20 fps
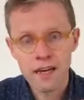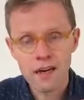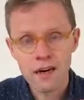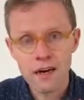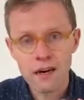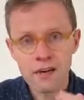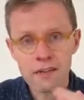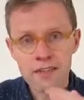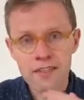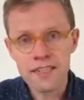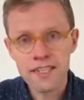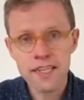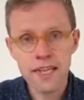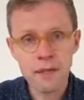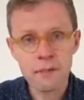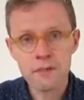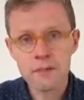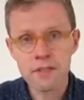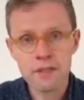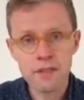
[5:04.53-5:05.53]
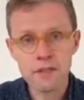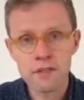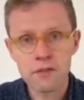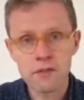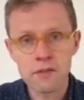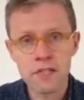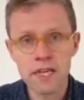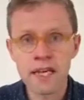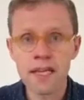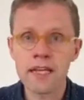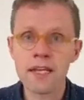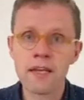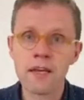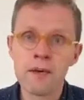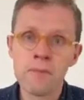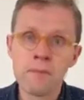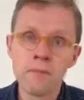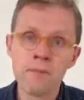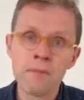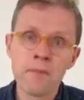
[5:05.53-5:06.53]
are the steps that you take
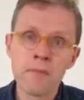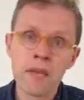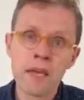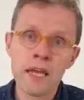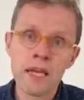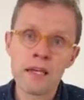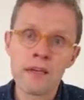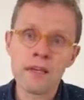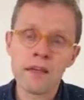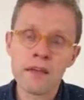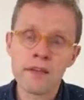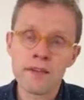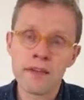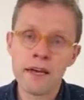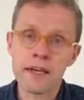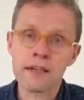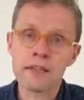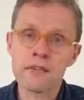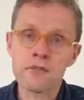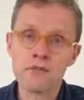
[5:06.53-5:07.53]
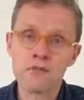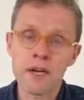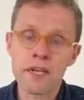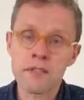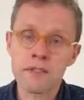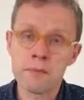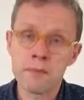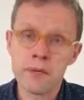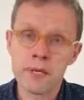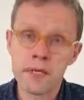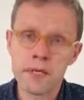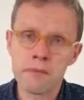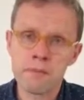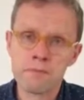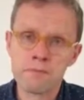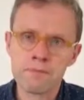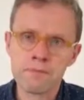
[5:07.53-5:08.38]
in that recipe.